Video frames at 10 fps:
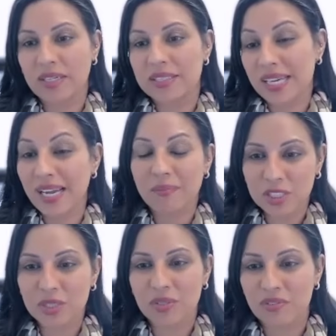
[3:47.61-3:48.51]
a time
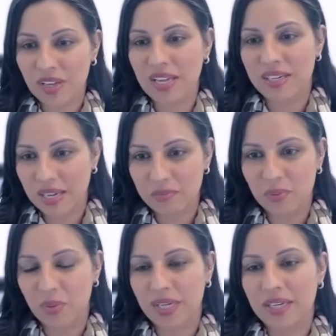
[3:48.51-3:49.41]
to event
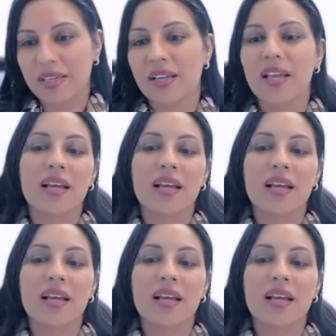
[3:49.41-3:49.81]
endpoint,